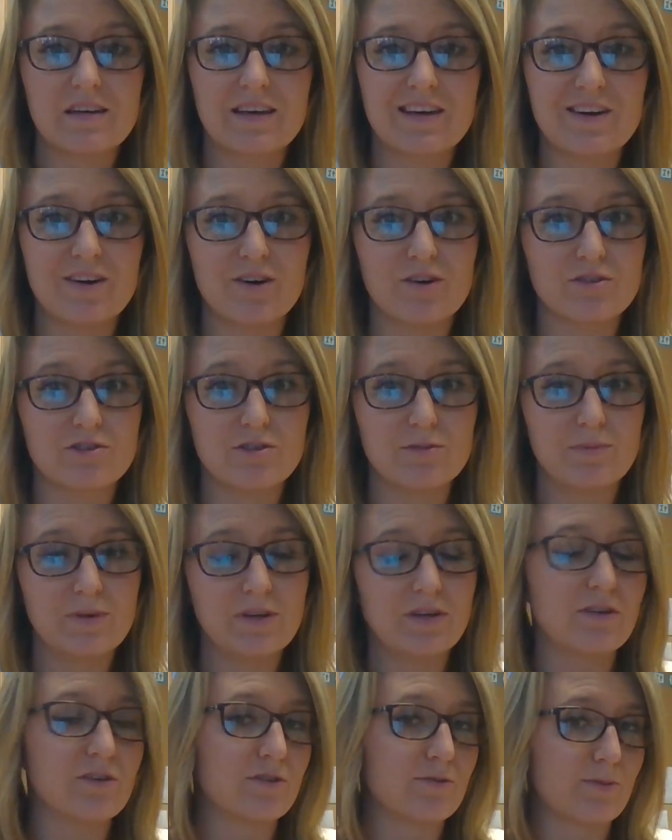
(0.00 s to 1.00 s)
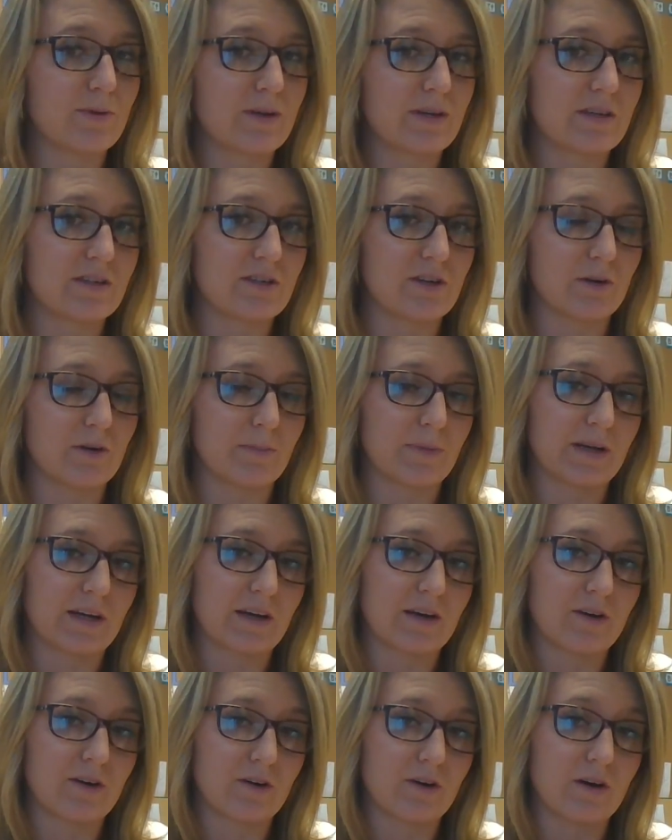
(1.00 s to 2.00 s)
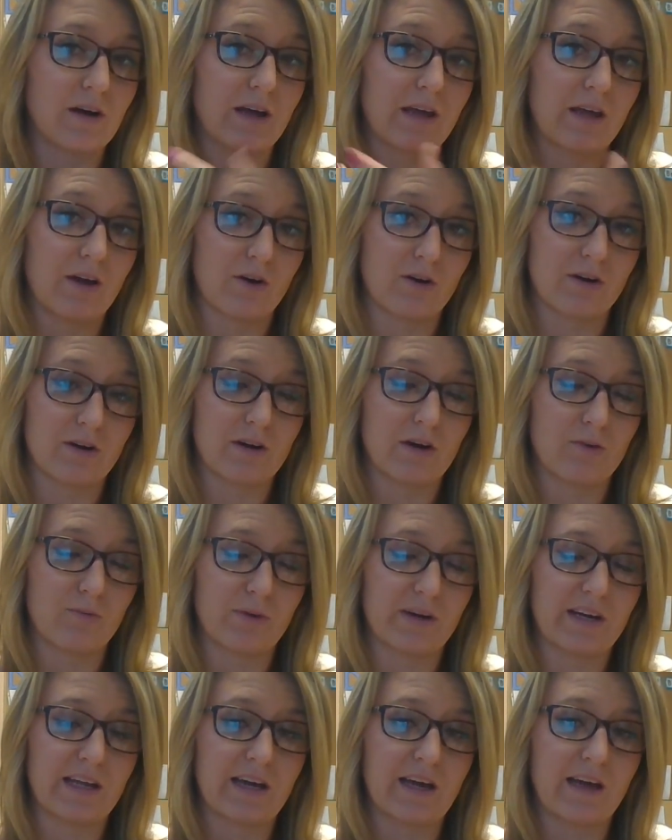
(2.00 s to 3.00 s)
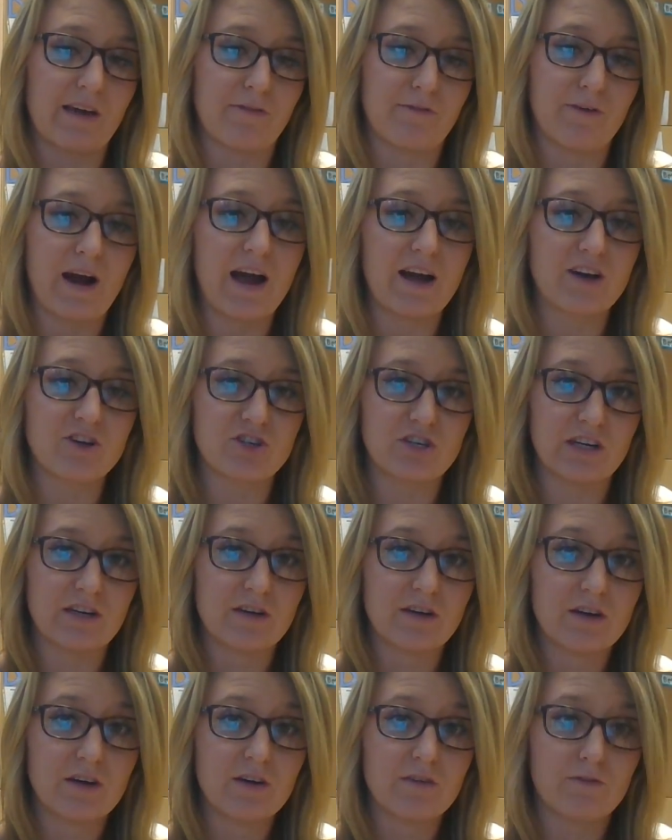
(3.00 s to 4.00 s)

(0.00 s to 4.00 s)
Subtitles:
can also be used when determining or reading a fraction.